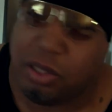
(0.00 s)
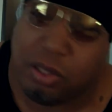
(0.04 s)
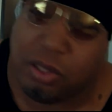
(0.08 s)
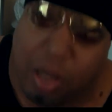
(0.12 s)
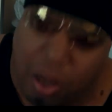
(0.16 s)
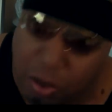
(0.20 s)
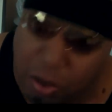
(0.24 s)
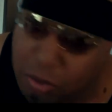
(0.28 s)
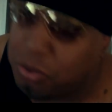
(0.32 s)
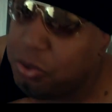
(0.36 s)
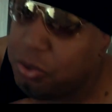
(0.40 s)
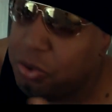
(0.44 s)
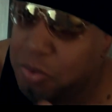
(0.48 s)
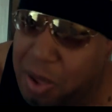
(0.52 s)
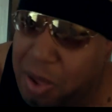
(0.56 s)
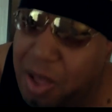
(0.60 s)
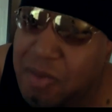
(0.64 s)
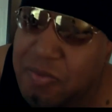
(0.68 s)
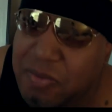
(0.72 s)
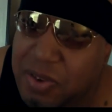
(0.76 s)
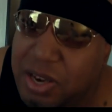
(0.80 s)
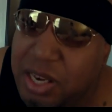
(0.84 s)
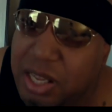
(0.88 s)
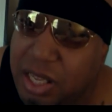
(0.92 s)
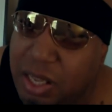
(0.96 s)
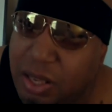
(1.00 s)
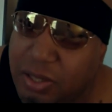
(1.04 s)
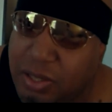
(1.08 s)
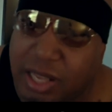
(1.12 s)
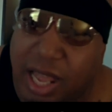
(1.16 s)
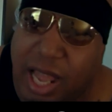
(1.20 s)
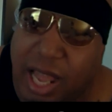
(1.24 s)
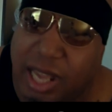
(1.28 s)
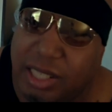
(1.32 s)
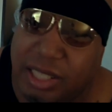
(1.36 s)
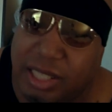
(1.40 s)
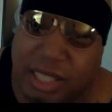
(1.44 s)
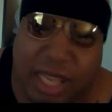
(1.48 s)
Go through my videos.
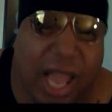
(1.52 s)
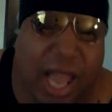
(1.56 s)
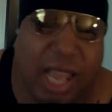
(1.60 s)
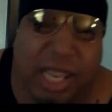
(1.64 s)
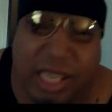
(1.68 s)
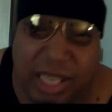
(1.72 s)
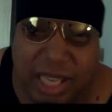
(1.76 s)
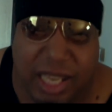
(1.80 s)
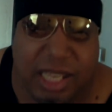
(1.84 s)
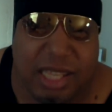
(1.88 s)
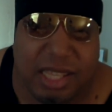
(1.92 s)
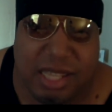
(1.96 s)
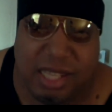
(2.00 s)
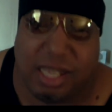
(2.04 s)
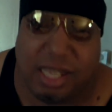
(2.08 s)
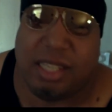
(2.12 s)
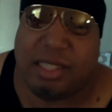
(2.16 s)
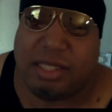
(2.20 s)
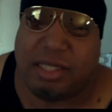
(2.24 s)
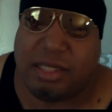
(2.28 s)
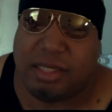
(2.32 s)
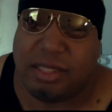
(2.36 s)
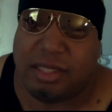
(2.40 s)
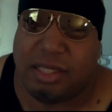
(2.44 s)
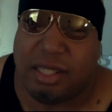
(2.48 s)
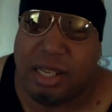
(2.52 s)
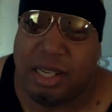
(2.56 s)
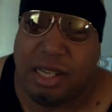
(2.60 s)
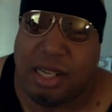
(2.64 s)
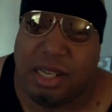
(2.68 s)
I get this.